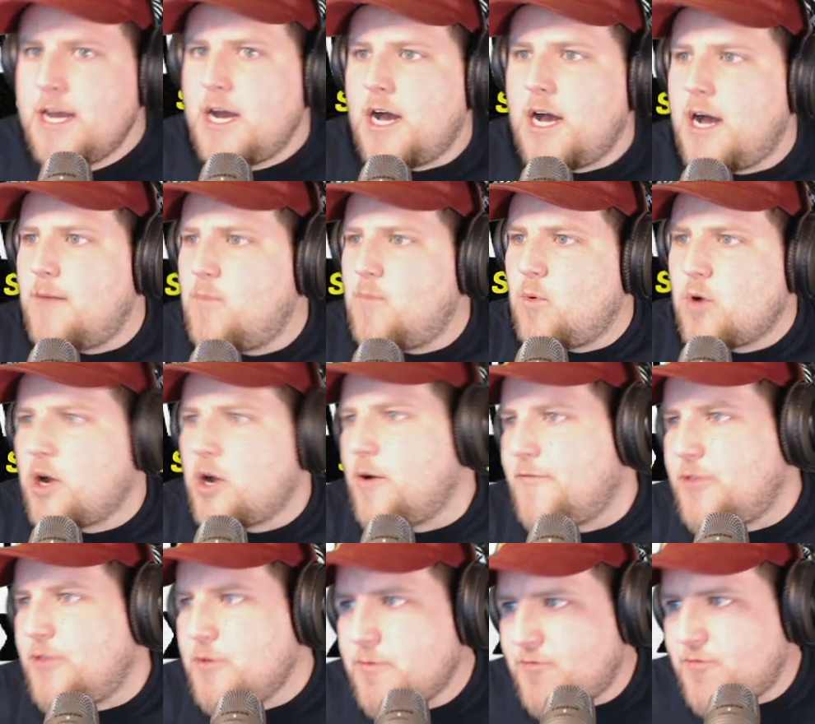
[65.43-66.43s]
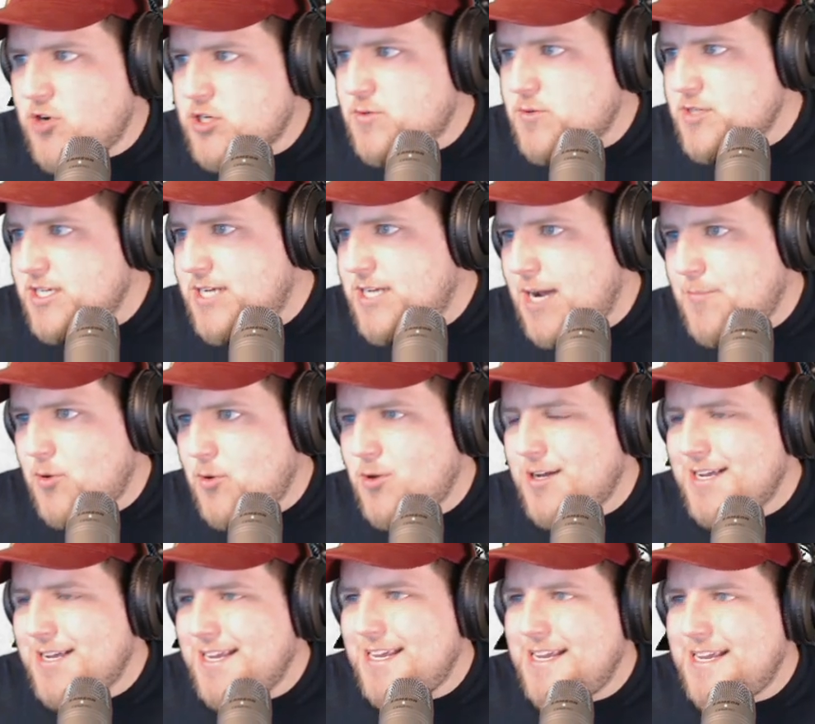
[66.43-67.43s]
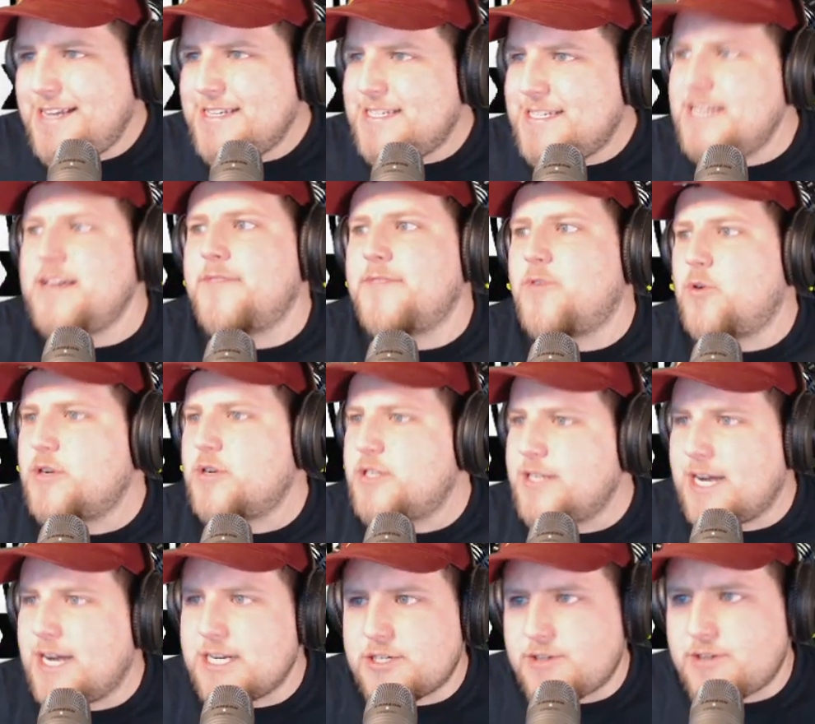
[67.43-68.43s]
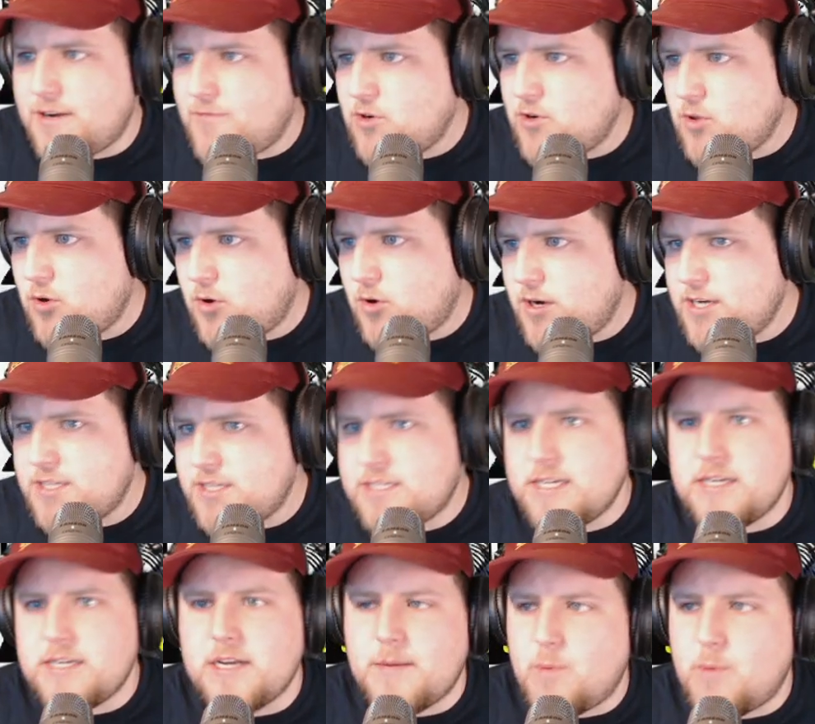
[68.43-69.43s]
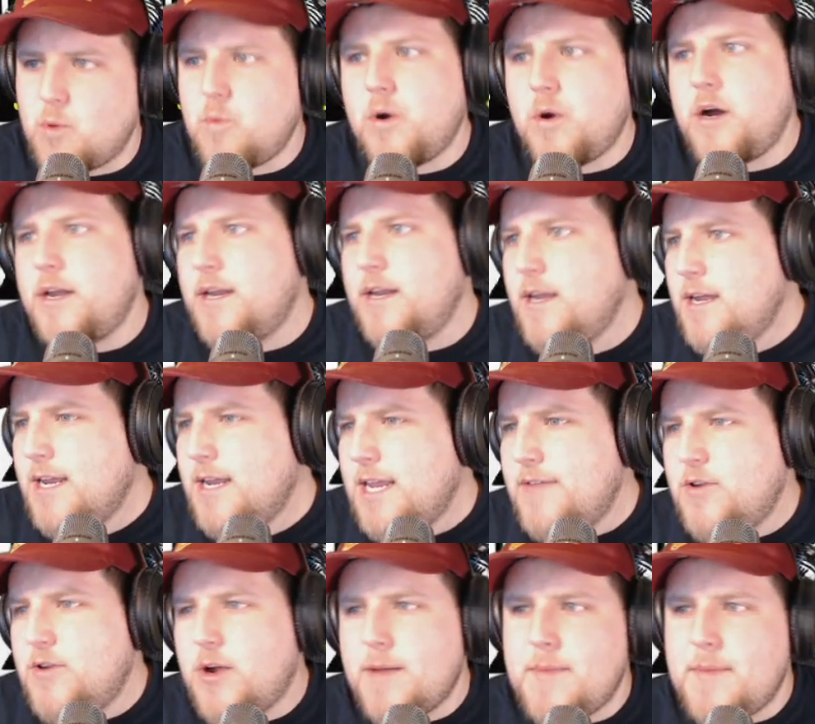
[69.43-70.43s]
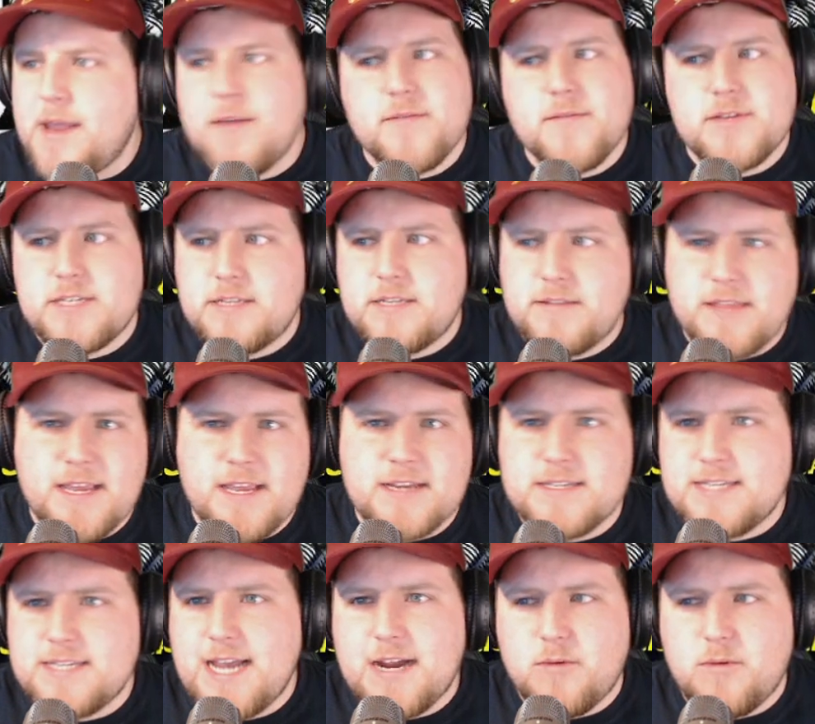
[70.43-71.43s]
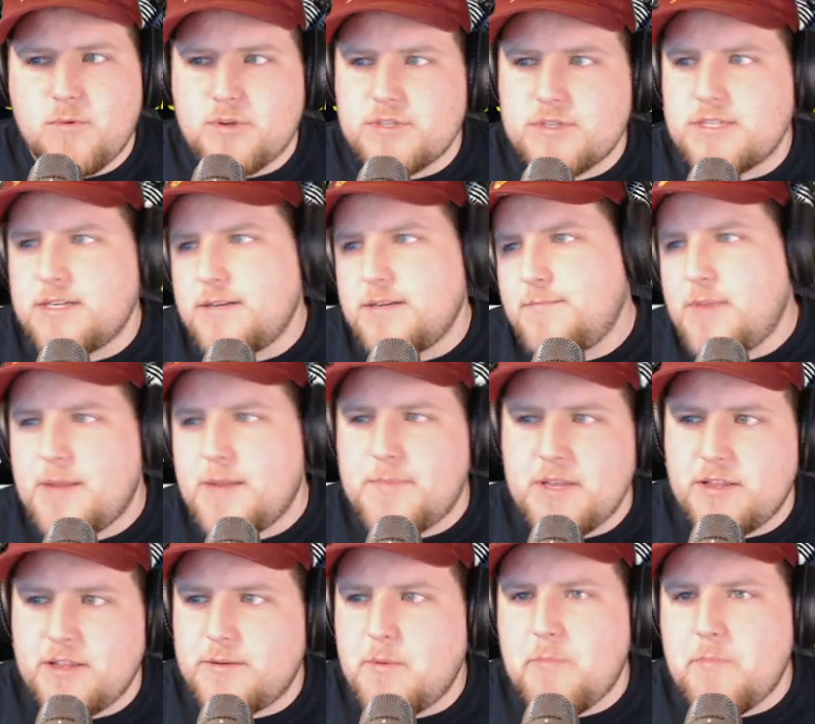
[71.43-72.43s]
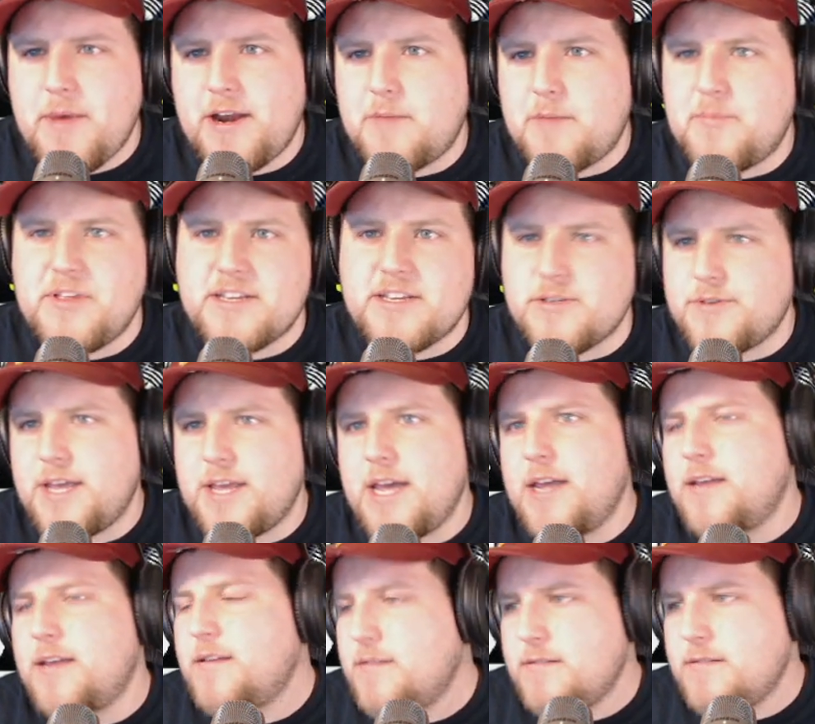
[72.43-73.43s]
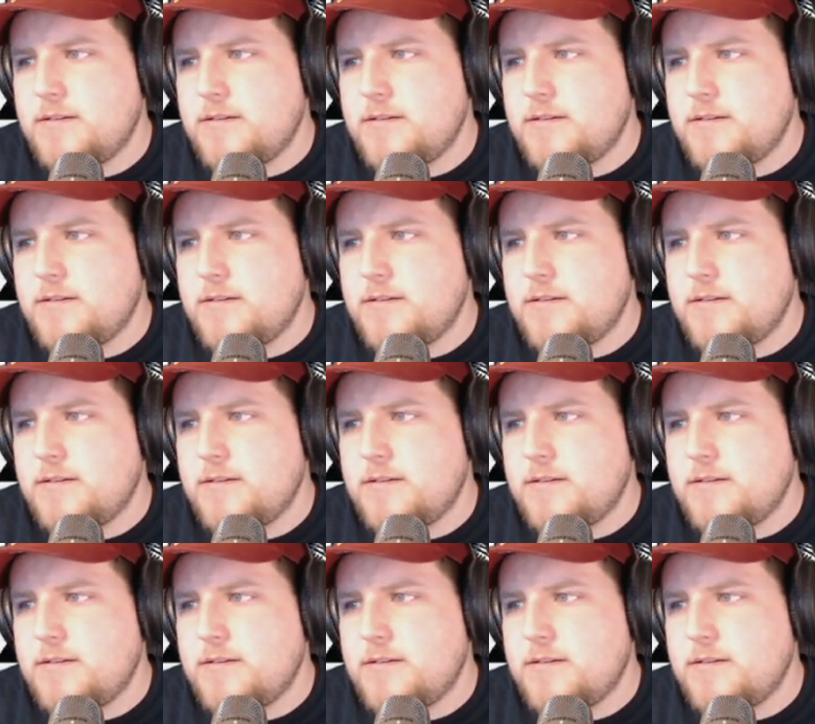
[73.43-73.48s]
We'll go through the first ones a couple. Easy, of course, you got Trevor Lawrence, number one. Even though I may think Zach Wilson might be a little bit better, but that's okay.